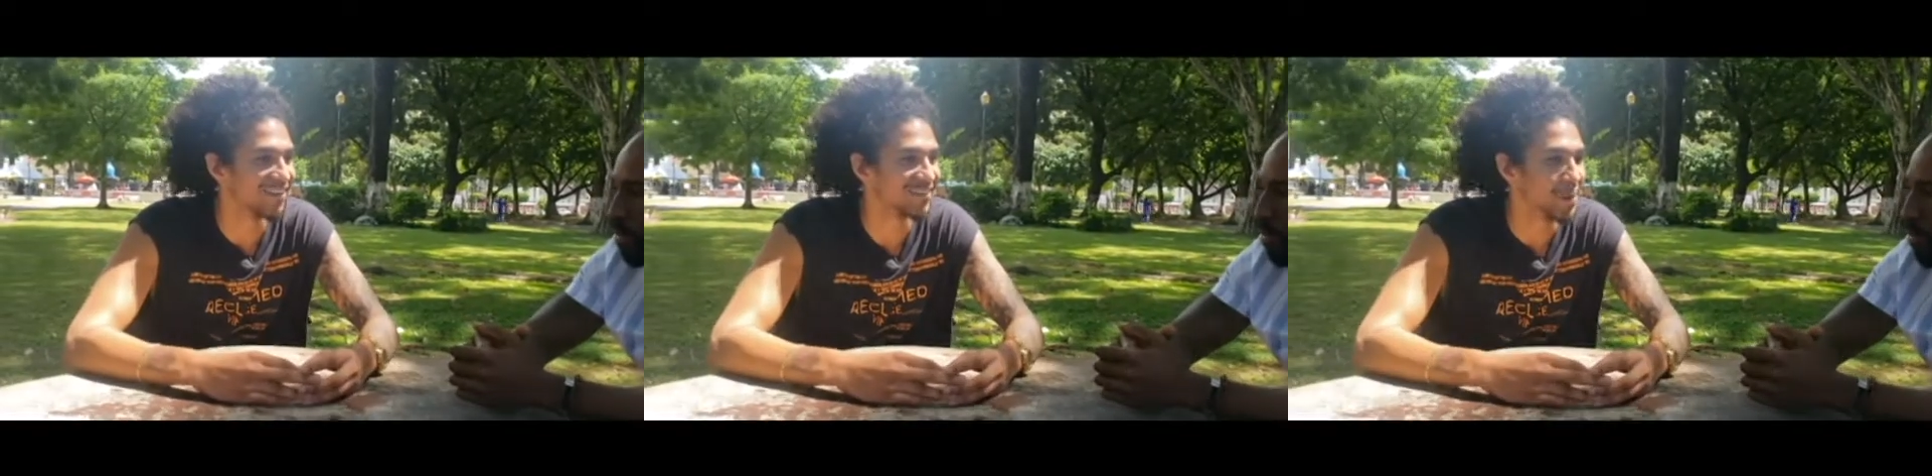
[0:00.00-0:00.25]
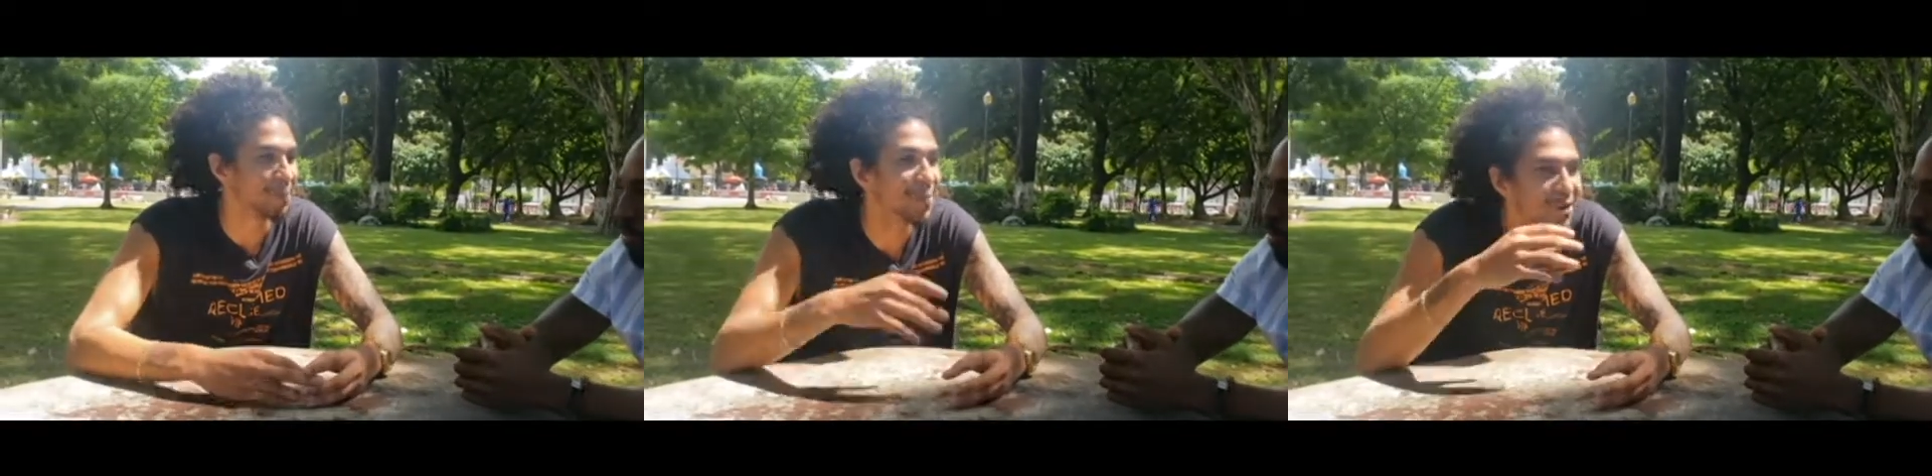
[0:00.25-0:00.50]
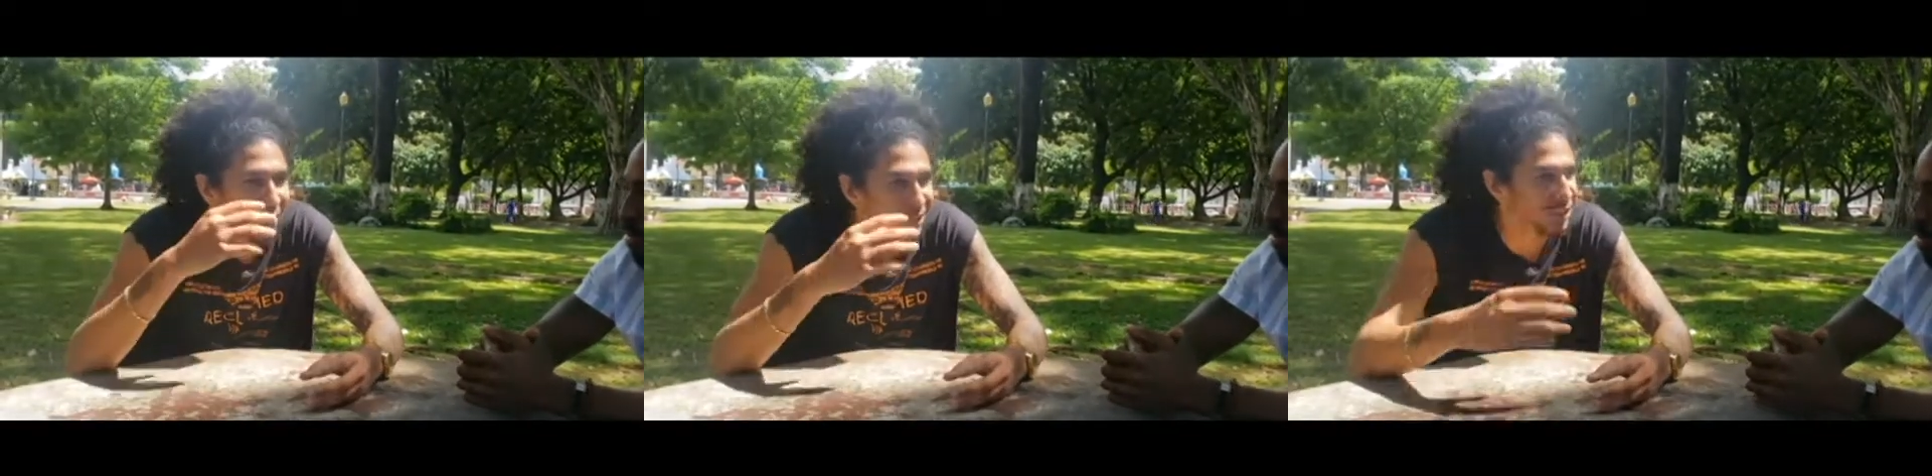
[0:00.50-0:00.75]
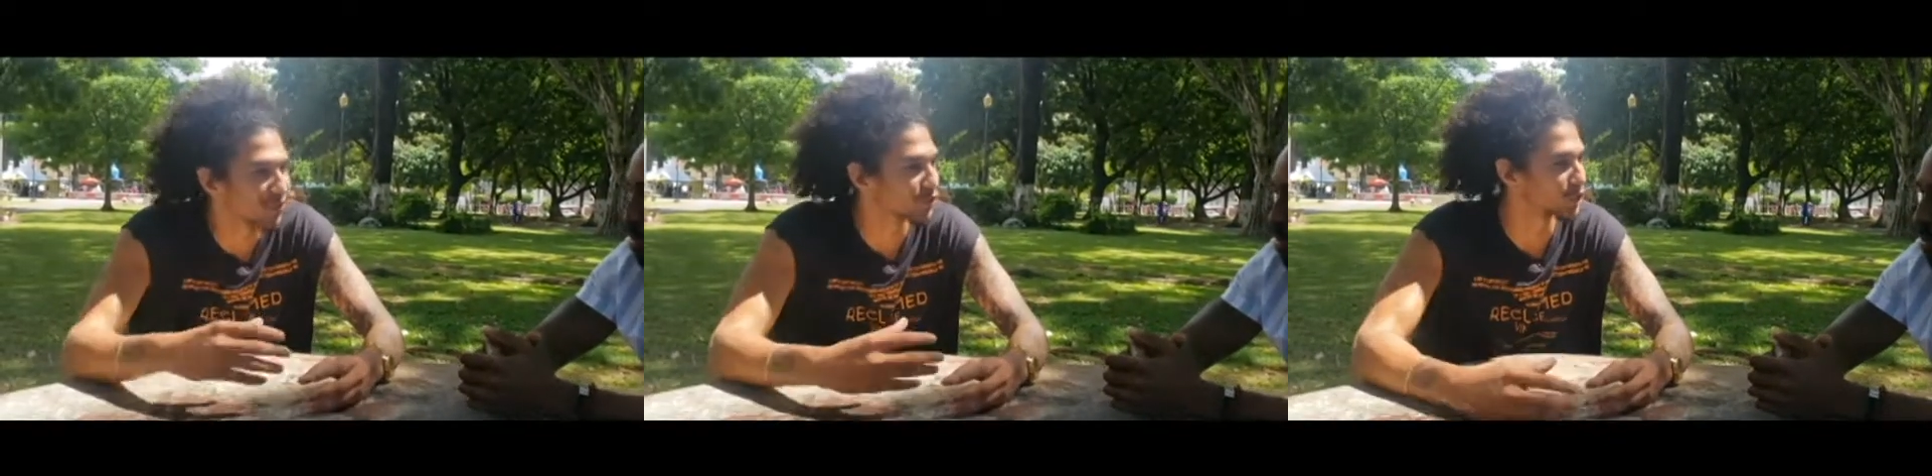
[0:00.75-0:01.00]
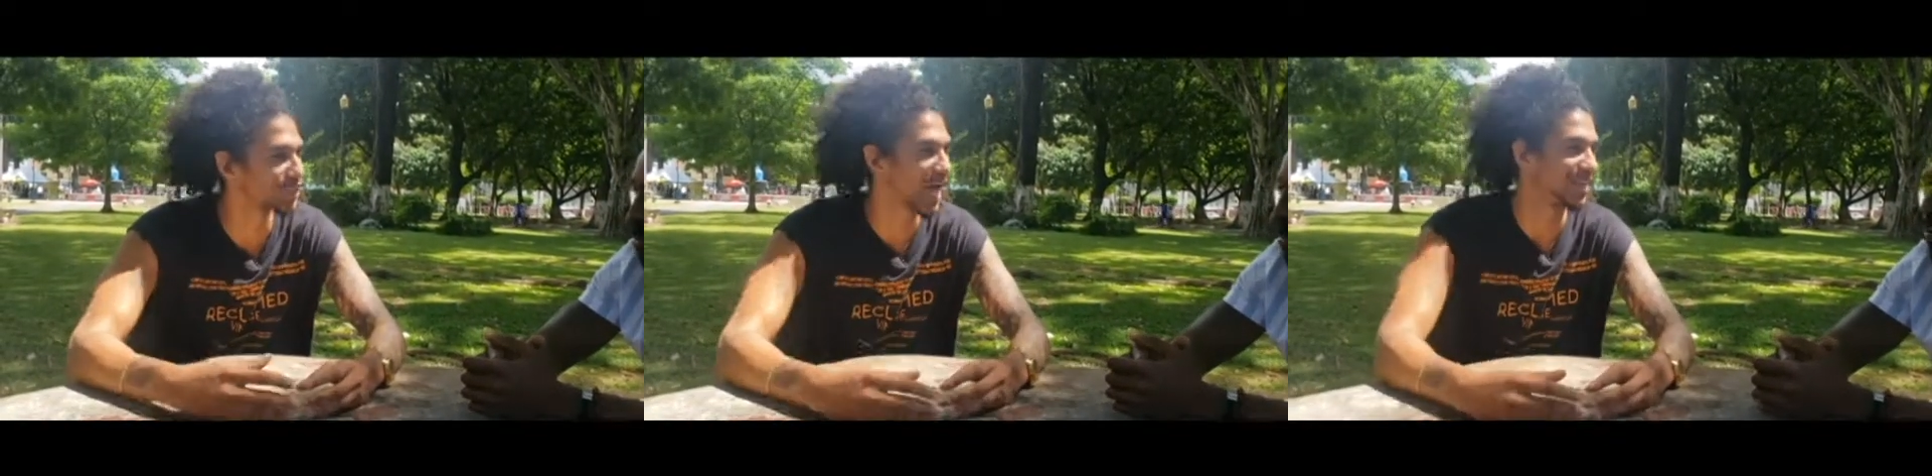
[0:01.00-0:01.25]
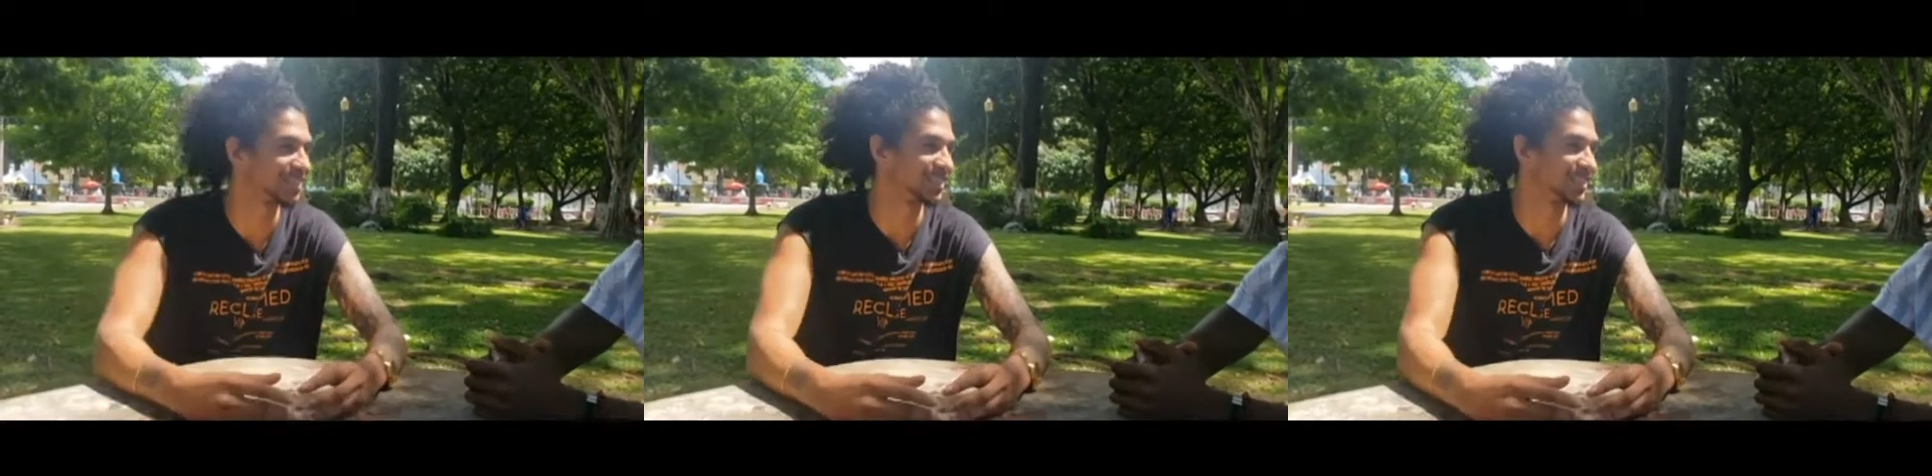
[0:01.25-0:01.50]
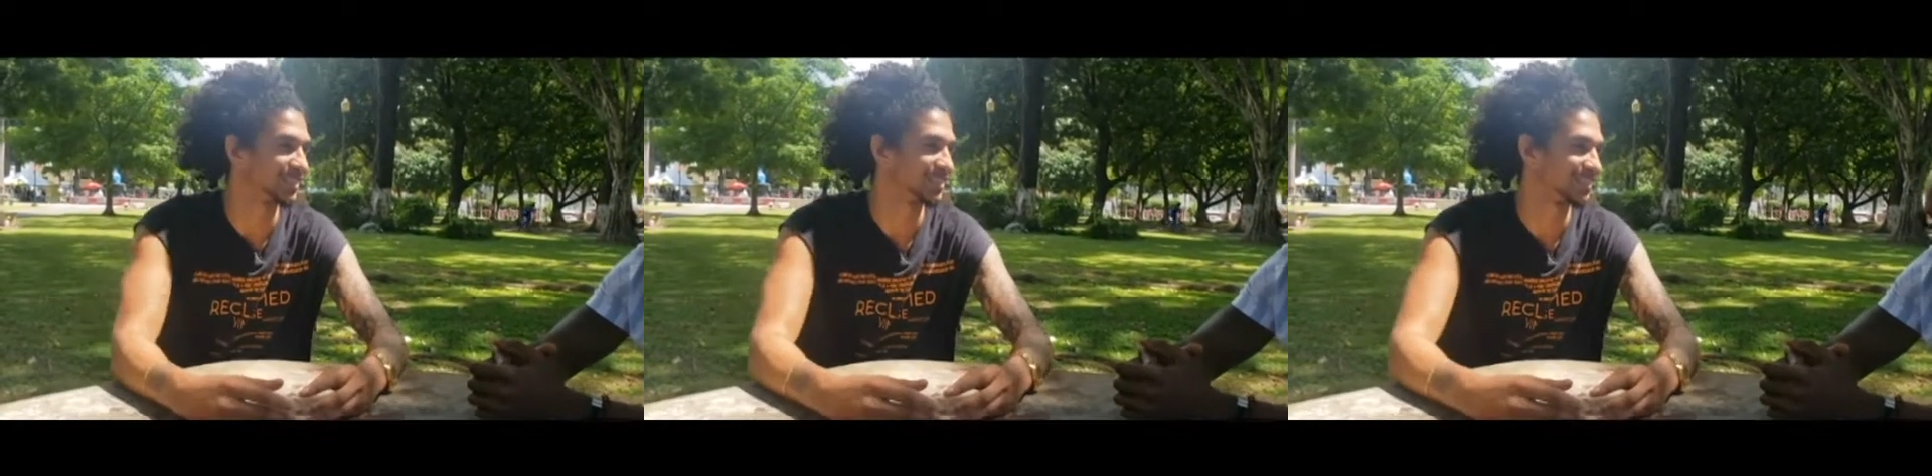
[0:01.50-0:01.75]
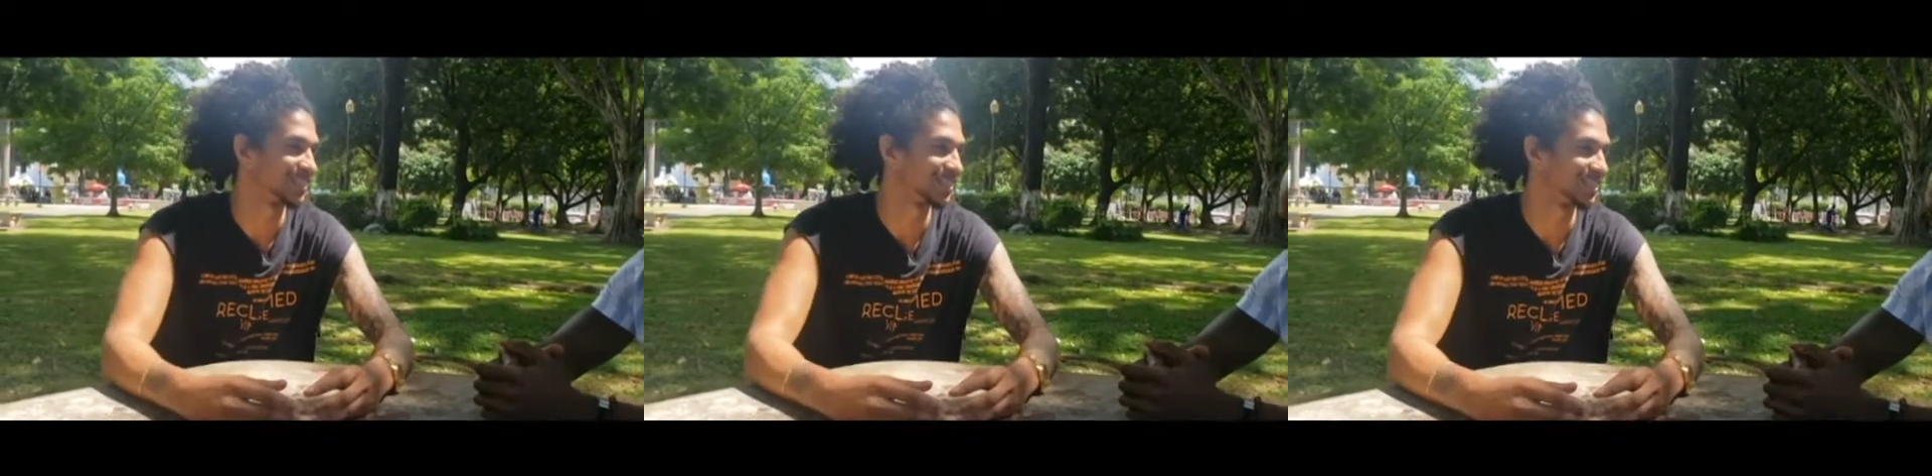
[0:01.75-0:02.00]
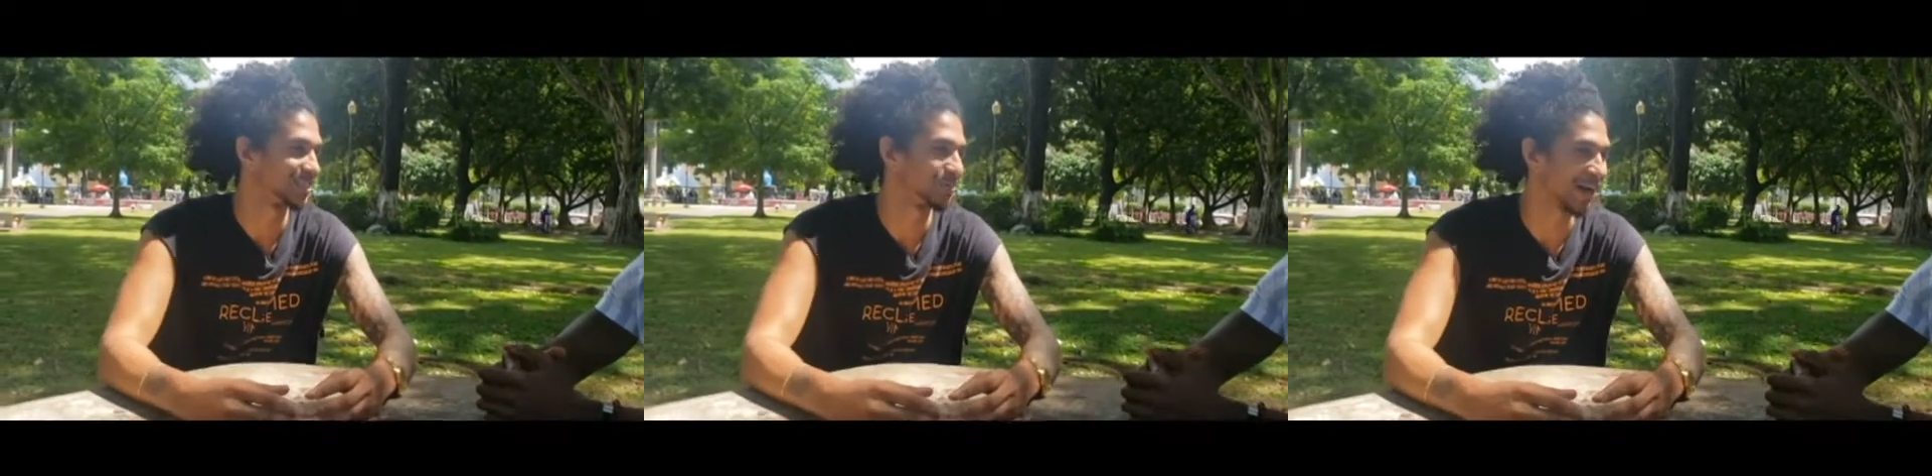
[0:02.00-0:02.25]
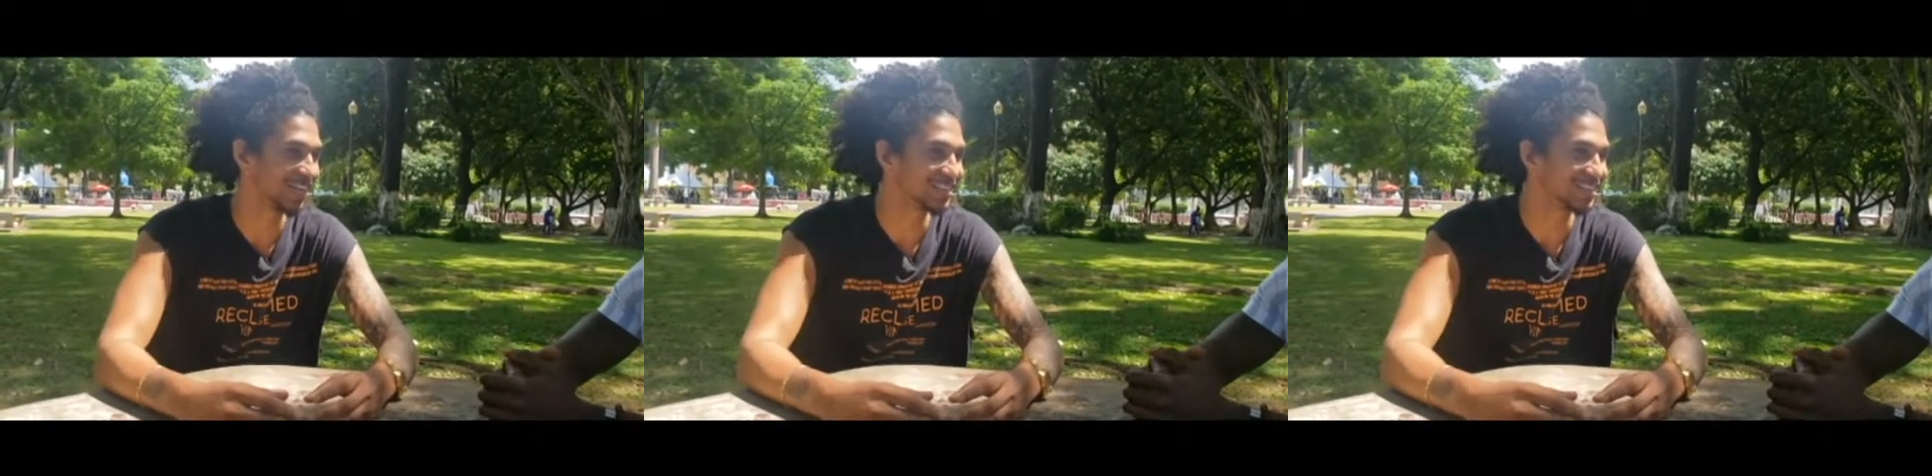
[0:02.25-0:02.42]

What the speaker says: mirrors of society, right?